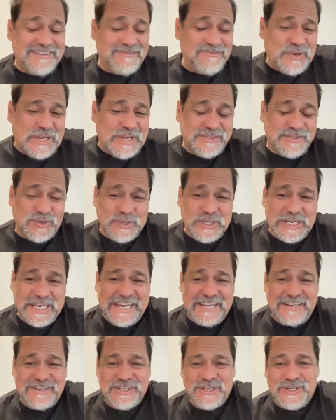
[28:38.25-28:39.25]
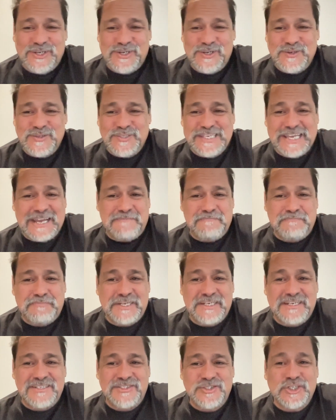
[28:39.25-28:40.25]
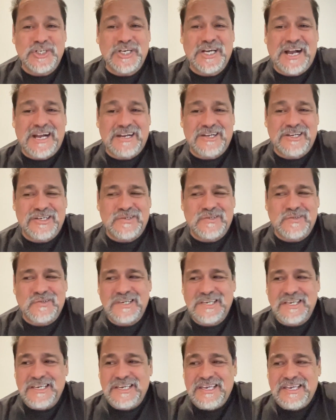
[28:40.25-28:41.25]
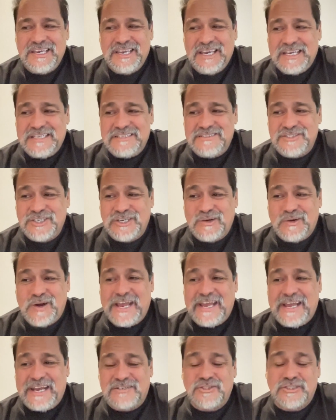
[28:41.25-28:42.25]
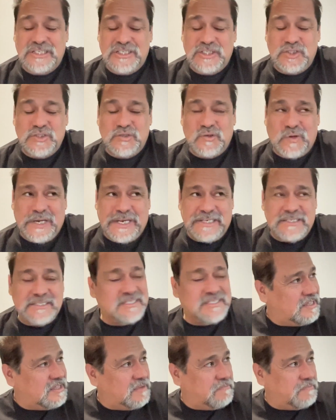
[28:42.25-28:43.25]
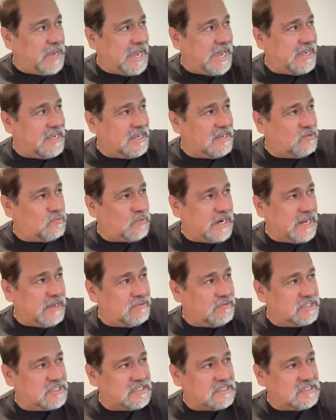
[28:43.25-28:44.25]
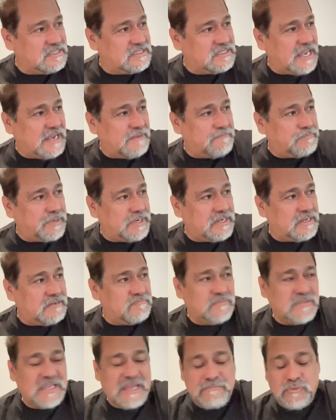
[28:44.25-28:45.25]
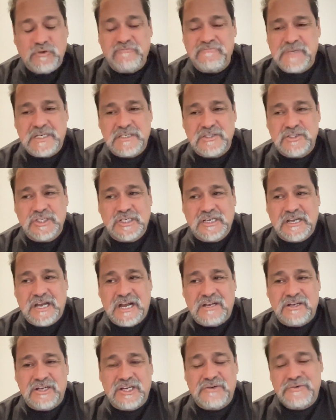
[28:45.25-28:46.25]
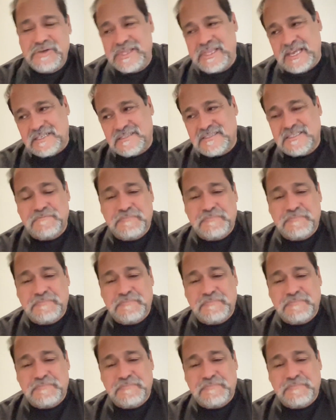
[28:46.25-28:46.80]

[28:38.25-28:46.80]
went to Orlando, Tampa, Chicago. And so I actually joined the bank when I was in Tampa. They moved me to Chicago, and then to